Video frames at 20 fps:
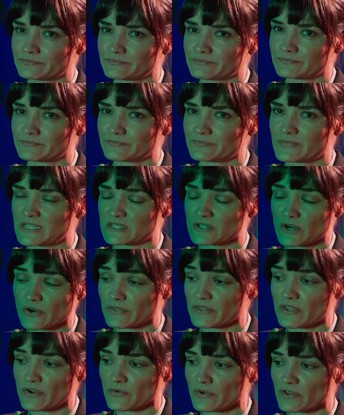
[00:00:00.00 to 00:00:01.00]
She's like,
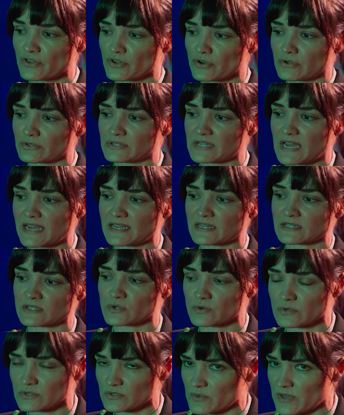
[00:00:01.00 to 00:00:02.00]
these are
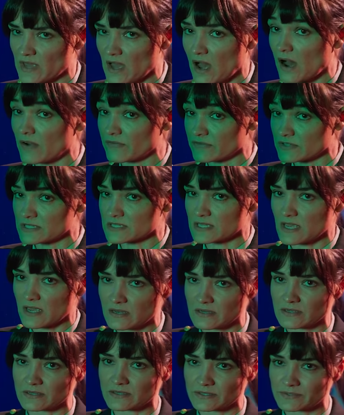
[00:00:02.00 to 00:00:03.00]
second generation,
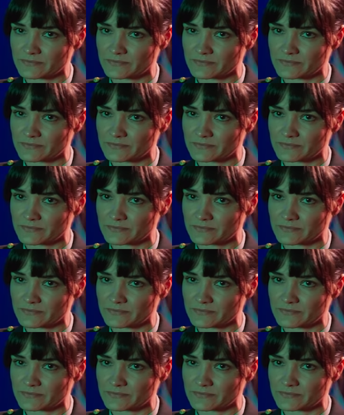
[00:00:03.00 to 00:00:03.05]
so they're